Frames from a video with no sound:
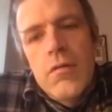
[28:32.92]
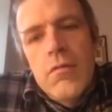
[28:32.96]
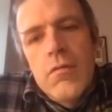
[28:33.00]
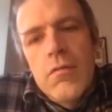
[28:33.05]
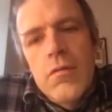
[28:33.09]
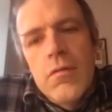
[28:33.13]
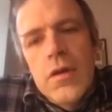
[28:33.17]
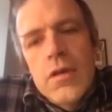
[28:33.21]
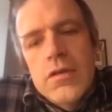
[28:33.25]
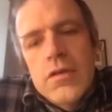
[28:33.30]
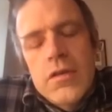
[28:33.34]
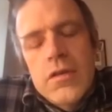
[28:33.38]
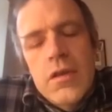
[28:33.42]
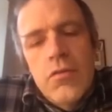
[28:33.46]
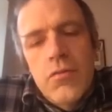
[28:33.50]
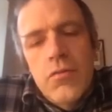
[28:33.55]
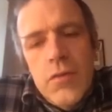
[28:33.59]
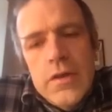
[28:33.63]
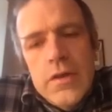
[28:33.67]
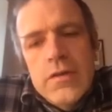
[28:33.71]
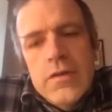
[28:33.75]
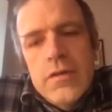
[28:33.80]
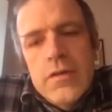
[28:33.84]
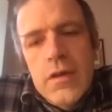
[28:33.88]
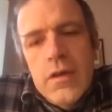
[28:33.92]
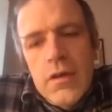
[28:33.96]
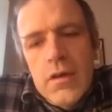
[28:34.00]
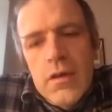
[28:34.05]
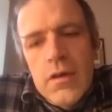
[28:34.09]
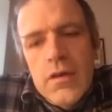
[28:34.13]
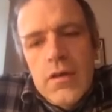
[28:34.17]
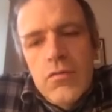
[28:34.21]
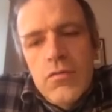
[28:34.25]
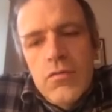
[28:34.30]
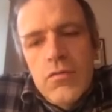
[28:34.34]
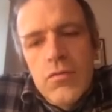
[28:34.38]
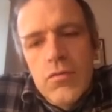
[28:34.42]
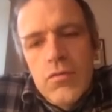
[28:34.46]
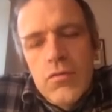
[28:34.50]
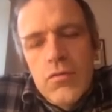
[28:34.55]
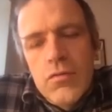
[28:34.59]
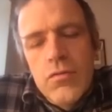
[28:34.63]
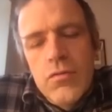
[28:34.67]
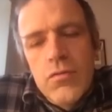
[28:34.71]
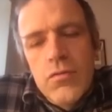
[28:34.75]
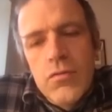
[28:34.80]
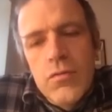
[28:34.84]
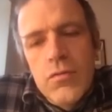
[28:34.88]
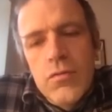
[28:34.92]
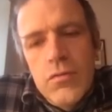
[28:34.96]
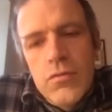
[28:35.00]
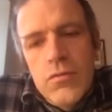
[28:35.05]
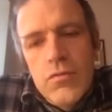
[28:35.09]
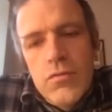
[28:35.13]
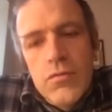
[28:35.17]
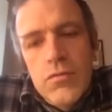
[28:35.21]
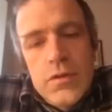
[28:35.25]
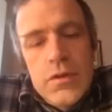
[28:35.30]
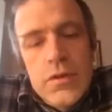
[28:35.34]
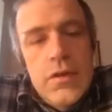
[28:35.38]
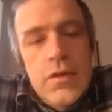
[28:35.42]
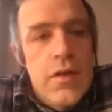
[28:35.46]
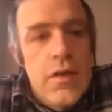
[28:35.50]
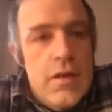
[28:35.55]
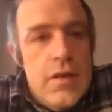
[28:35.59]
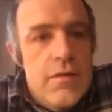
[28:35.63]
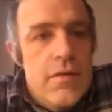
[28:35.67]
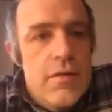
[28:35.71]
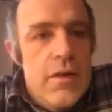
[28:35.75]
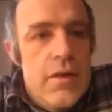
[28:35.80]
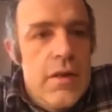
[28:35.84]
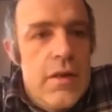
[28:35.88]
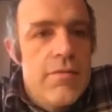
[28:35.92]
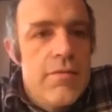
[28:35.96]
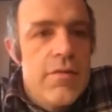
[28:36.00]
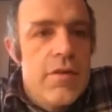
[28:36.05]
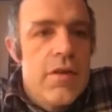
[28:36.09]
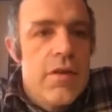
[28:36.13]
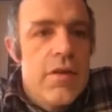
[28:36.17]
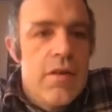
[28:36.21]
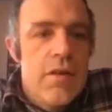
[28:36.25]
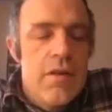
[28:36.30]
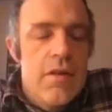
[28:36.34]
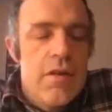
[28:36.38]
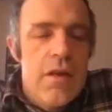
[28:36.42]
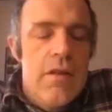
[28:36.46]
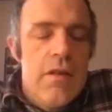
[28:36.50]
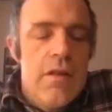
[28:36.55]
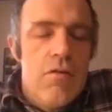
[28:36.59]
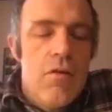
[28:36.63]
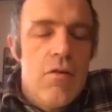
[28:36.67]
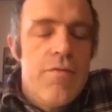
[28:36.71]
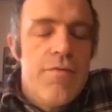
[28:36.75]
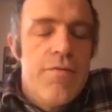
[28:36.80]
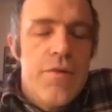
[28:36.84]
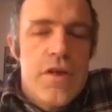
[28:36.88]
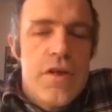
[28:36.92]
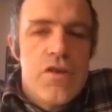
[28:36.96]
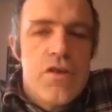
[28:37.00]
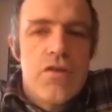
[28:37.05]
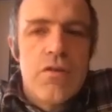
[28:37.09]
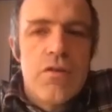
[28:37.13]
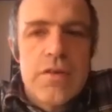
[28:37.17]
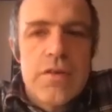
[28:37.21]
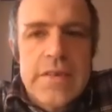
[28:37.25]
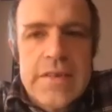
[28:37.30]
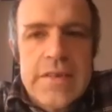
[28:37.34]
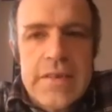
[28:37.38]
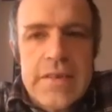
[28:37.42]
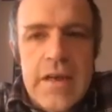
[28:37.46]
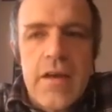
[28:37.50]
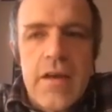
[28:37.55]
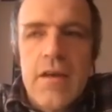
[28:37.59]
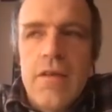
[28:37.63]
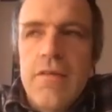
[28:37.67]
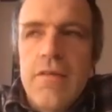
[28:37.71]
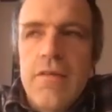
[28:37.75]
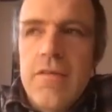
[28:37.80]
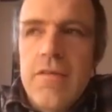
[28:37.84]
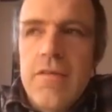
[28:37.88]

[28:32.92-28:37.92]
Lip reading: it's interesting to see that even in official science